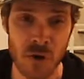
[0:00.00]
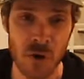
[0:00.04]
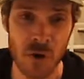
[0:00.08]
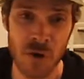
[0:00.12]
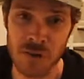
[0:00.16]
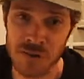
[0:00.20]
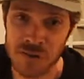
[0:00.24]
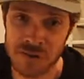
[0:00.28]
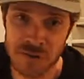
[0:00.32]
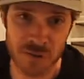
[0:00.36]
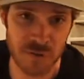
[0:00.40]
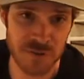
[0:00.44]

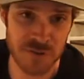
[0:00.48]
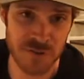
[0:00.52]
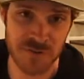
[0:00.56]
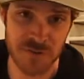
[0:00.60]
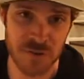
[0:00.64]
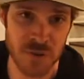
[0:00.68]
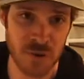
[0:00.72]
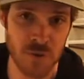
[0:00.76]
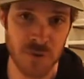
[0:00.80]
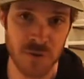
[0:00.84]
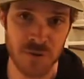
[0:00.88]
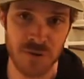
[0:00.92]
all sorts of
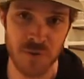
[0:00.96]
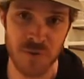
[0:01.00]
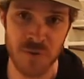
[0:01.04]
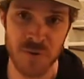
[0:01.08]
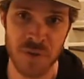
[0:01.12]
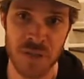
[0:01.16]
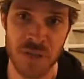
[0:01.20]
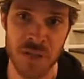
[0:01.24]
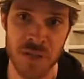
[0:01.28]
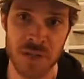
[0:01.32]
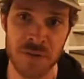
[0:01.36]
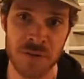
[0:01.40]
tours over
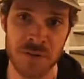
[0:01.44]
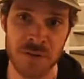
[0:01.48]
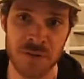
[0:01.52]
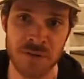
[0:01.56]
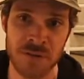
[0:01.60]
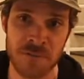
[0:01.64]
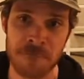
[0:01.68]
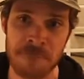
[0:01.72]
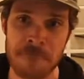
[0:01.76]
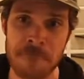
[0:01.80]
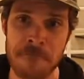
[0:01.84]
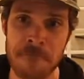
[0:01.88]
the
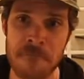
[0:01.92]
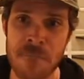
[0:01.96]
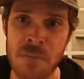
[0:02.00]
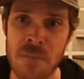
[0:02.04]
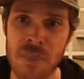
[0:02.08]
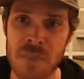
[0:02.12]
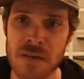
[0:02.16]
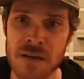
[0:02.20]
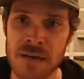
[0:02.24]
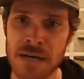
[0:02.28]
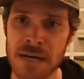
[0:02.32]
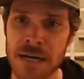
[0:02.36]
years.
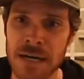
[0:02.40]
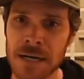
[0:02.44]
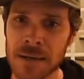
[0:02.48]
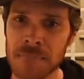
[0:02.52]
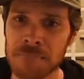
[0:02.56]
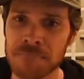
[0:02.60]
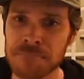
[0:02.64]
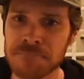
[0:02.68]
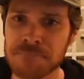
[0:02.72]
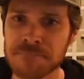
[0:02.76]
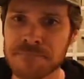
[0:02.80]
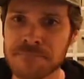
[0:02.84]

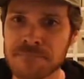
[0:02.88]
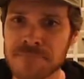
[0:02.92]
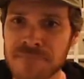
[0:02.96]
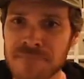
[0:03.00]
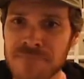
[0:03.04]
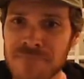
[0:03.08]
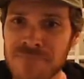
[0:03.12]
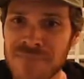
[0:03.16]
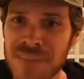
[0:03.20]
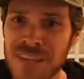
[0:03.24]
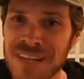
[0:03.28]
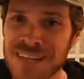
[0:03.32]

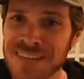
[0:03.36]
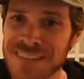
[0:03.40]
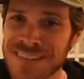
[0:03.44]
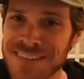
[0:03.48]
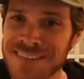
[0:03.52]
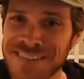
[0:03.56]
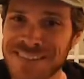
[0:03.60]
Let's